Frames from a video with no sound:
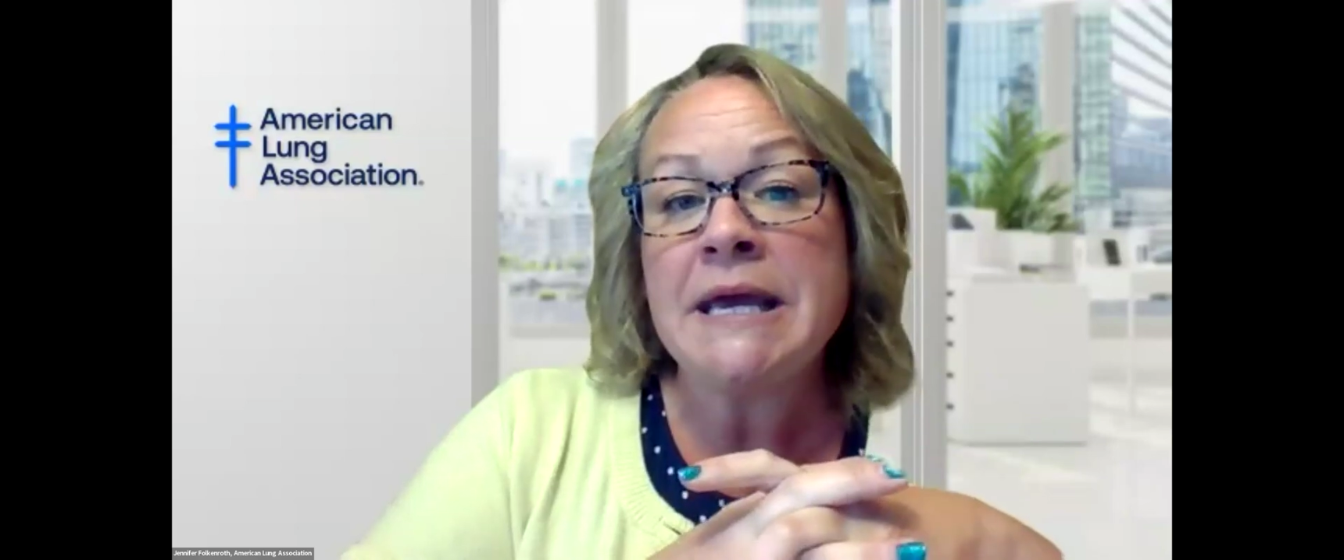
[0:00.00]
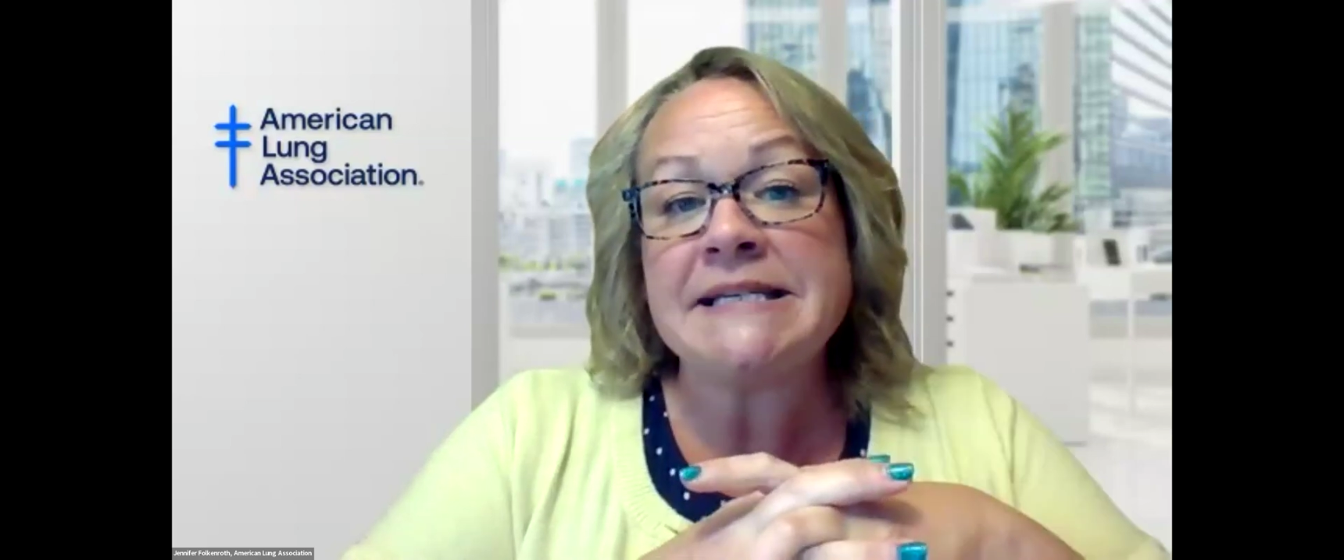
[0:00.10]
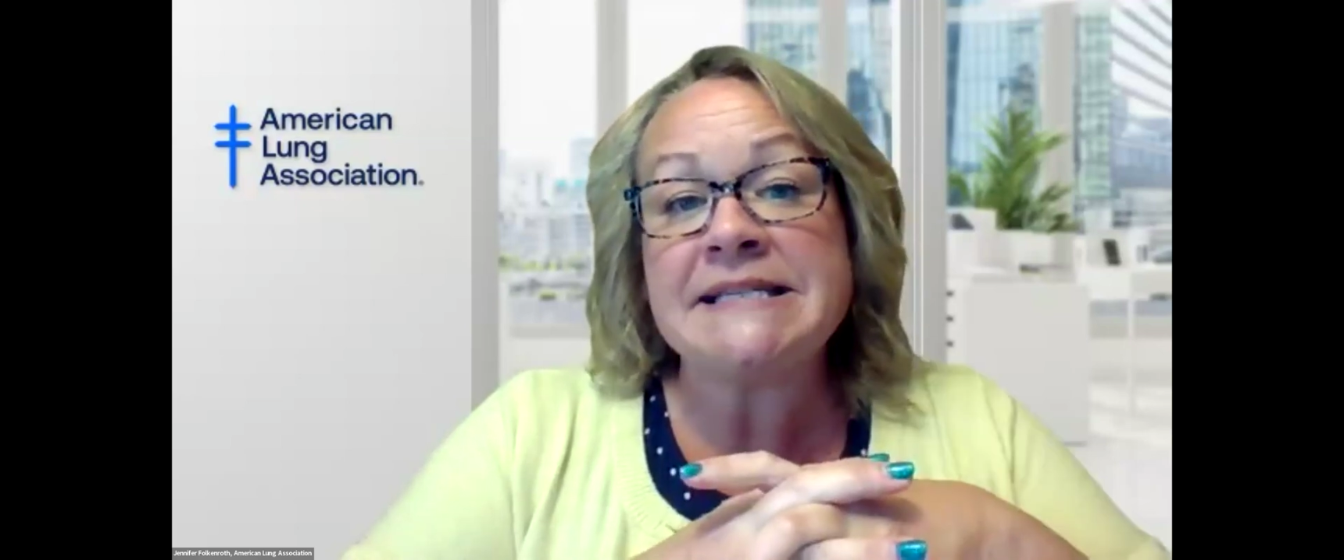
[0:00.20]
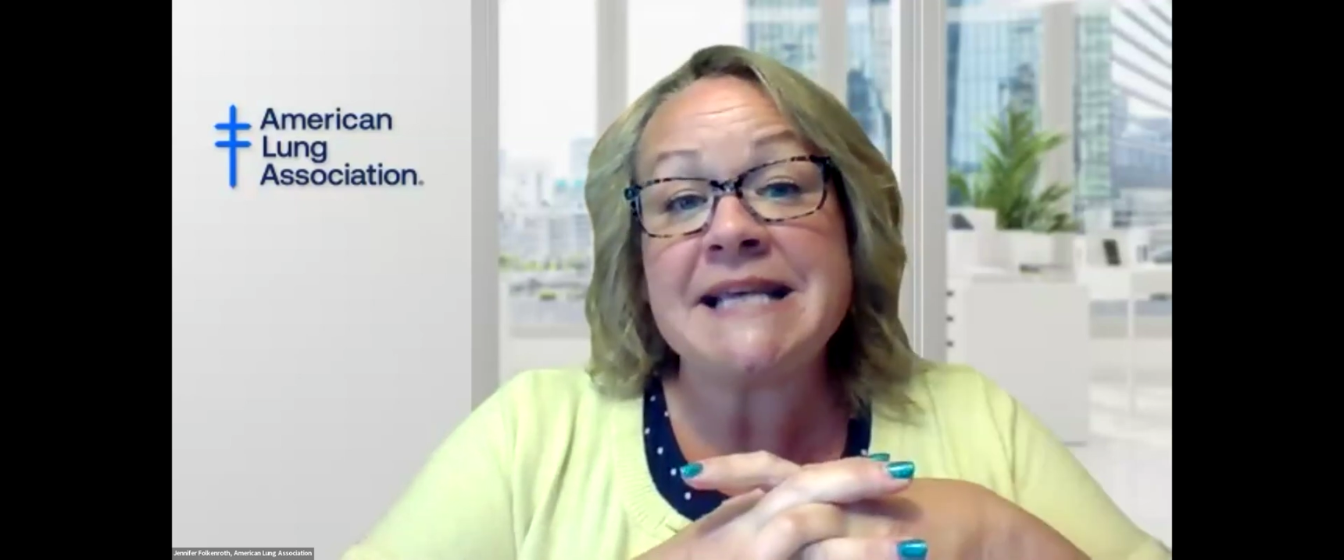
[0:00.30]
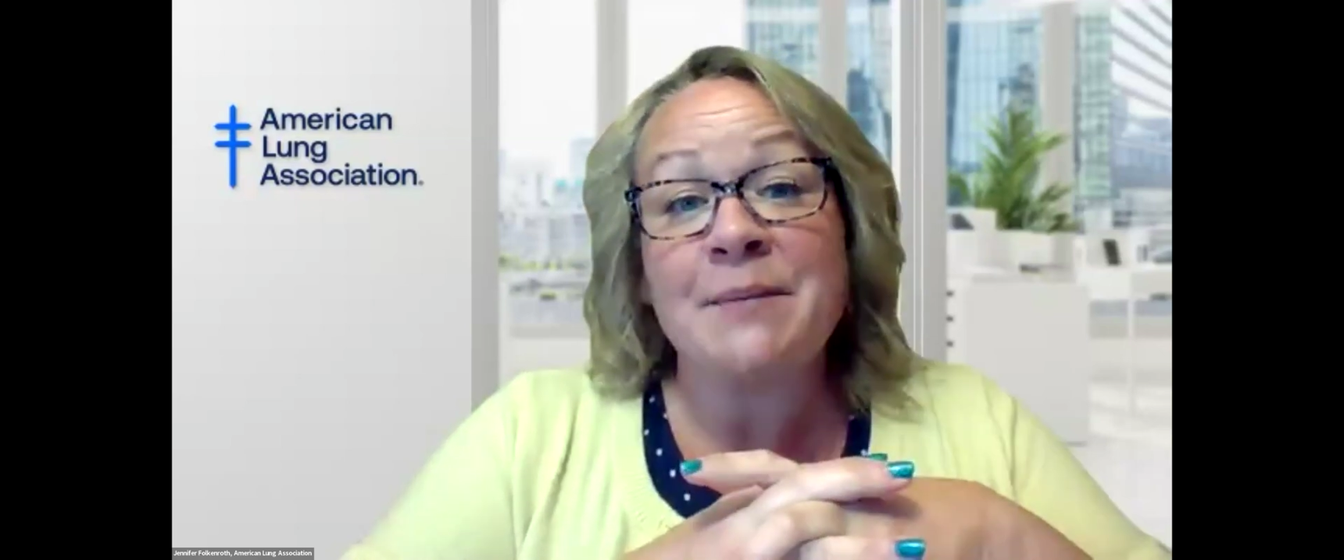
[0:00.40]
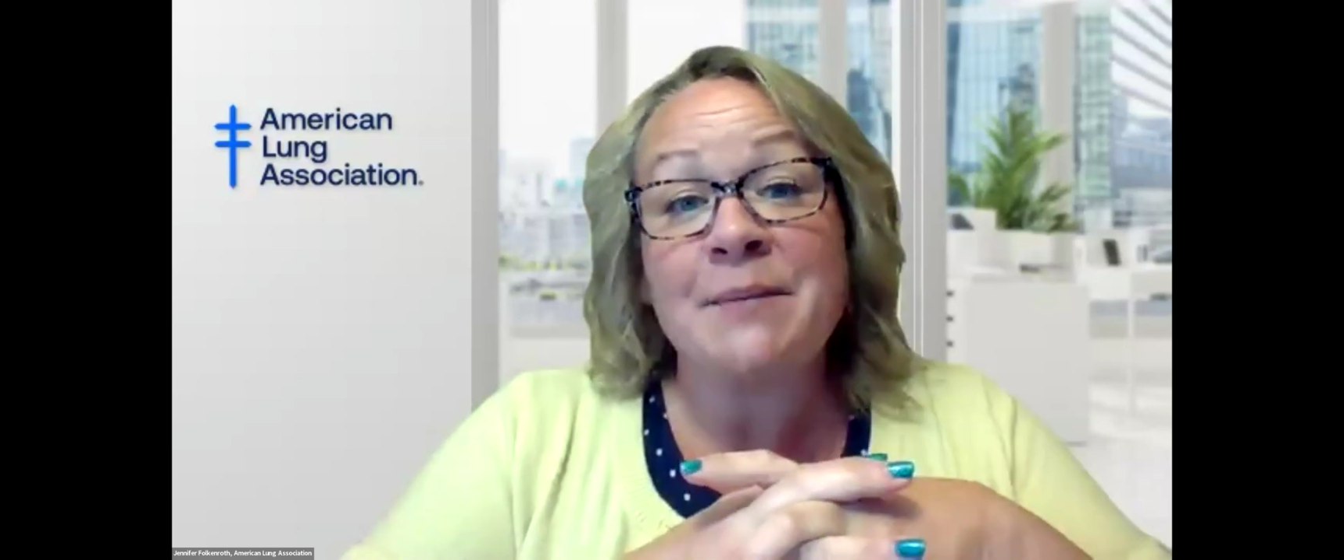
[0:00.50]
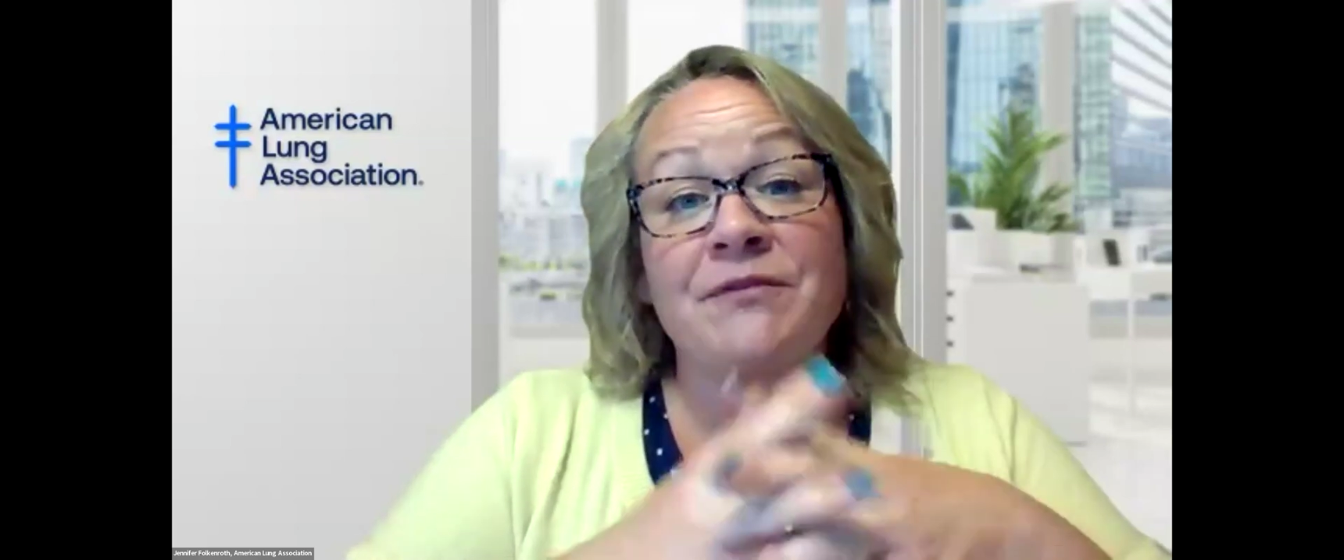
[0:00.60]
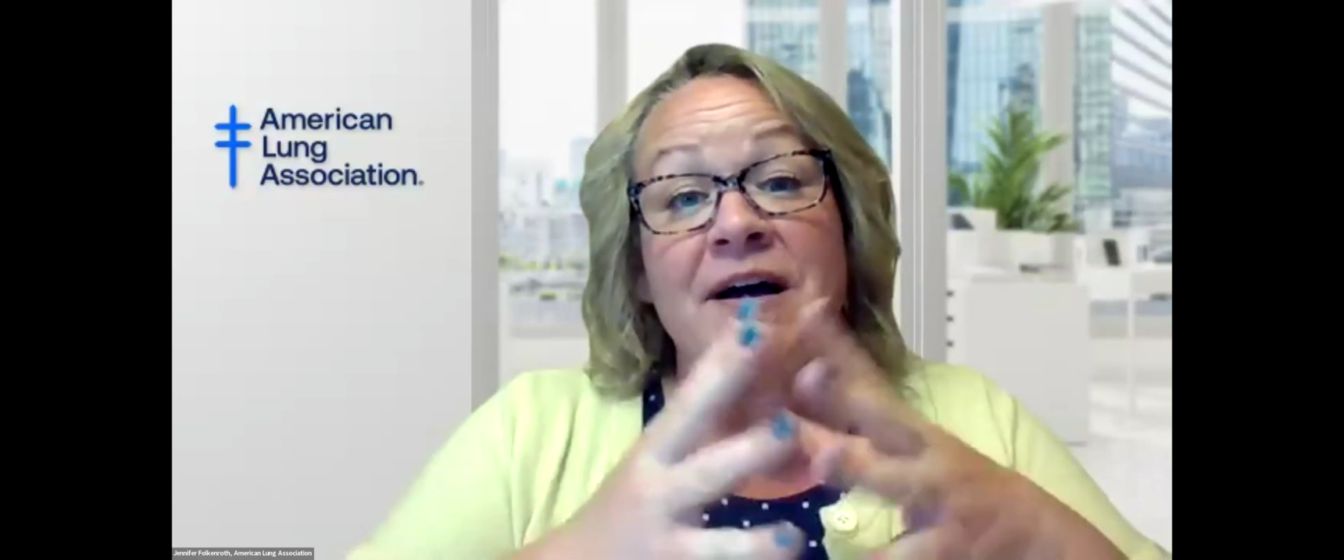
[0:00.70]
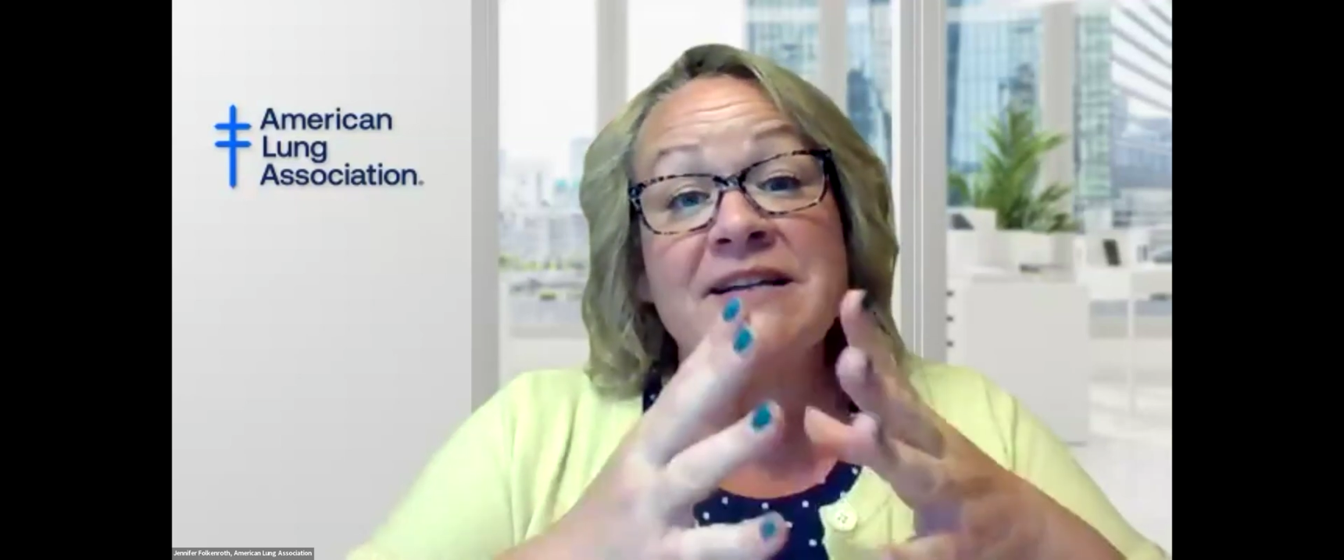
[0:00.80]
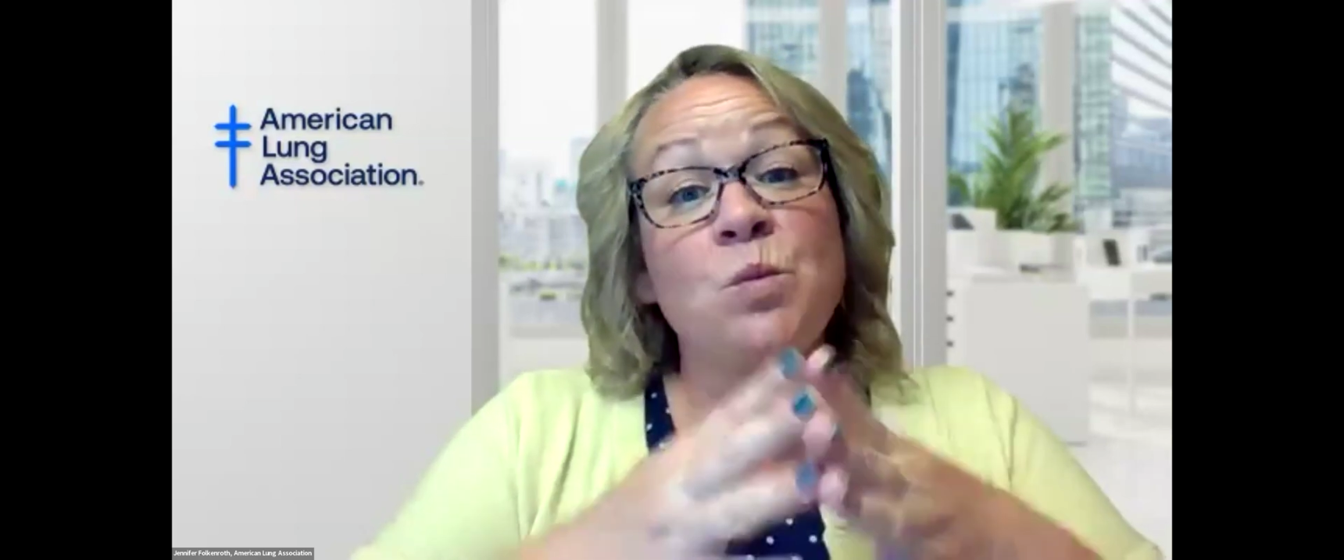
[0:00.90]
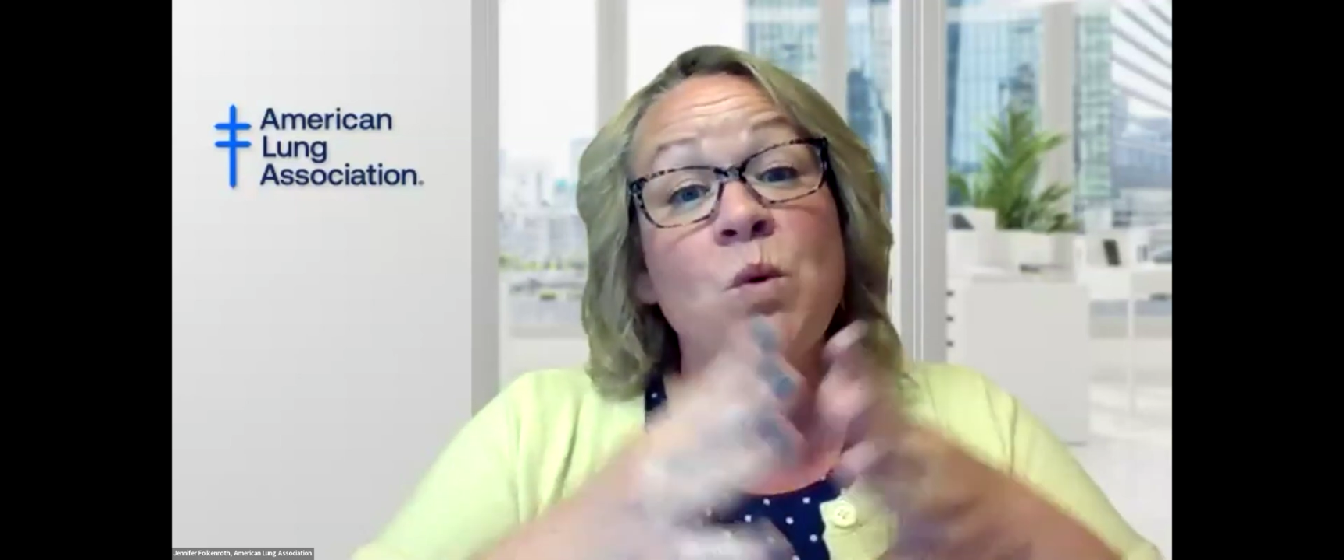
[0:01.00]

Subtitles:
is that it provides